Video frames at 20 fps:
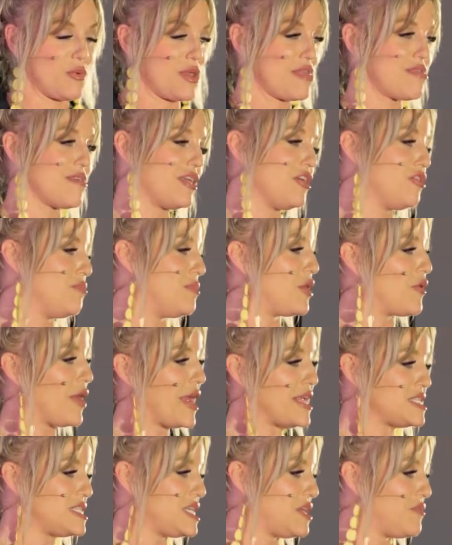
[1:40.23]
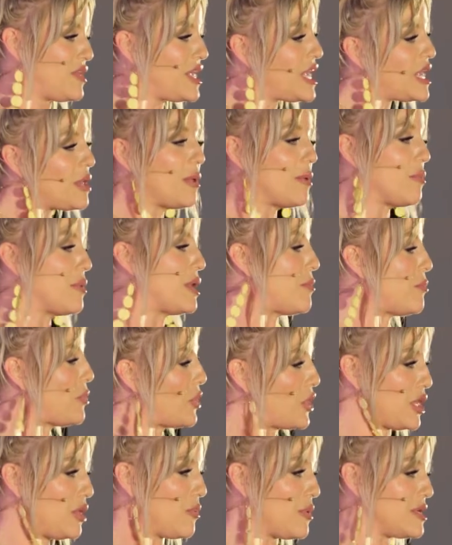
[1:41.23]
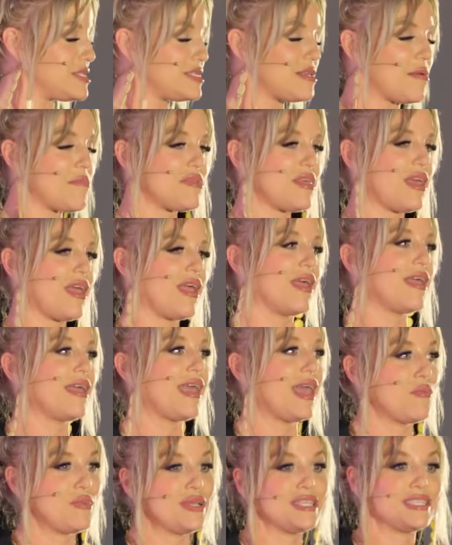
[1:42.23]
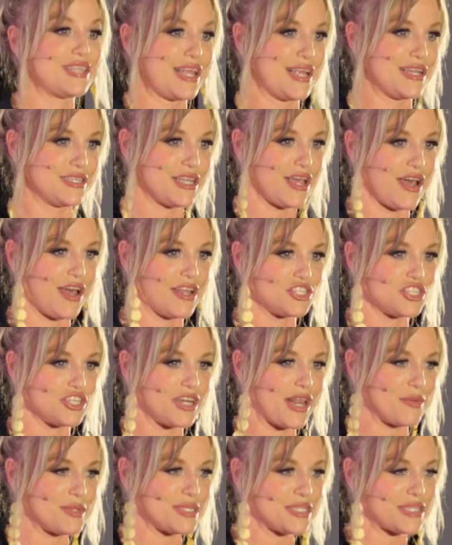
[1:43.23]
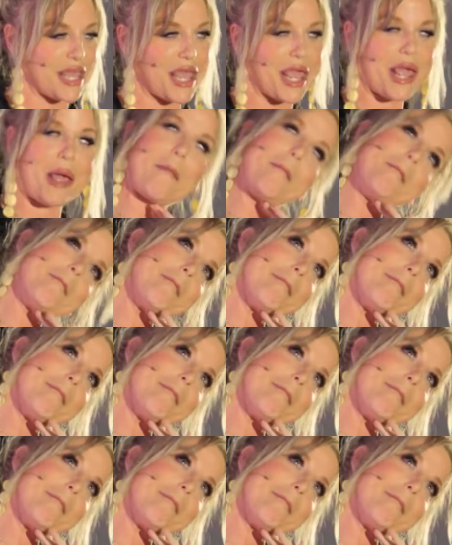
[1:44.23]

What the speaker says: We think you'd be great TV. We want to put you on something. Can we stay in touch? And I was like,